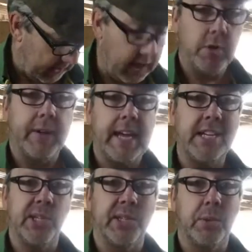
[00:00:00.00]
it
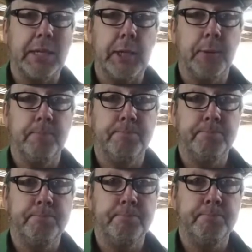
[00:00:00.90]
overheated on the way home.
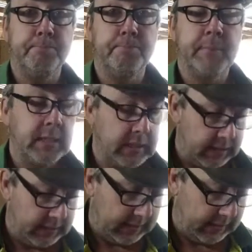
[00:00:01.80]

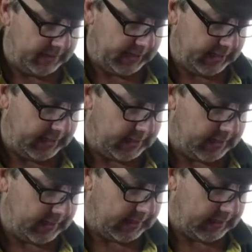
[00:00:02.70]
Um,
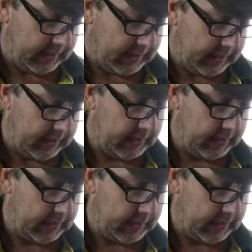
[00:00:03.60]
and uh,